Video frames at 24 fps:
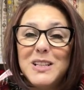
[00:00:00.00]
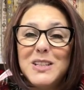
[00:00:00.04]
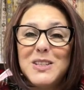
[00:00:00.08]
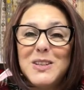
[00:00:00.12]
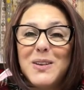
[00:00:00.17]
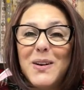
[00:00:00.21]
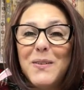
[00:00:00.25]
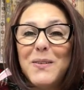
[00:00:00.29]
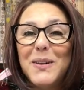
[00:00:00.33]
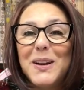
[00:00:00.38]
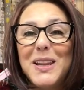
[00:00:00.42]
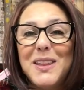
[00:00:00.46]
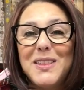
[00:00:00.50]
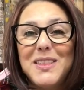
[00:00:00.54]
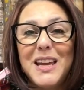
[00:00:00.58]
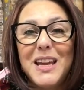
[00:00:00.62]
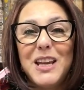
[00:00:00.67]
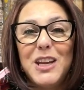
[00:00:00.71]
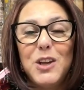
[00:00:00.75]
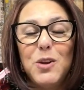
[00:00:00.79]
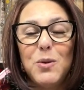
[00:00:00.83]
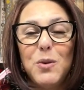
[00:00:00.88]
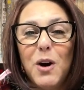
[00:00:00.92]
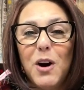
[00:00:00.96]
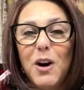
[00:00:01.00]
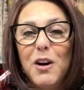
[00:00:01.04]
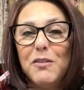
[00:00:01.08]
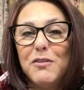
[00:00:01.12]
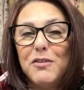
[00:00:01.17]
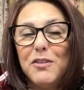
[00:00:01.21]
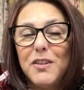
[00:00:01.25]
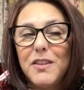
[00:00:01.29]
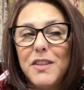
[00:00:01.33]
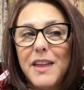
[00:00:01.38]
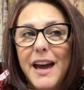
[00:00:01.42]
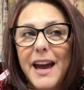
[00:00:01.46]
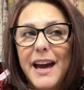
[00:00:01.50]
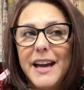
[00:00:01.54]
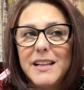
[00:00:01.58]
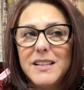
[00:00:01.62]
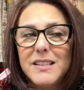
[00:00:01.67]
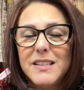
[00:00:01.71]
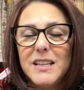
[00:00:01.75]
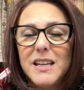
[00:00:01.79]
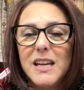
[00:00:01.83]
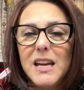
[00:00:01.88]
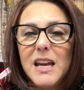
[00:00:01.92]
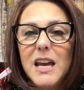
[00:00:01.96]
so I want to thank you all for that.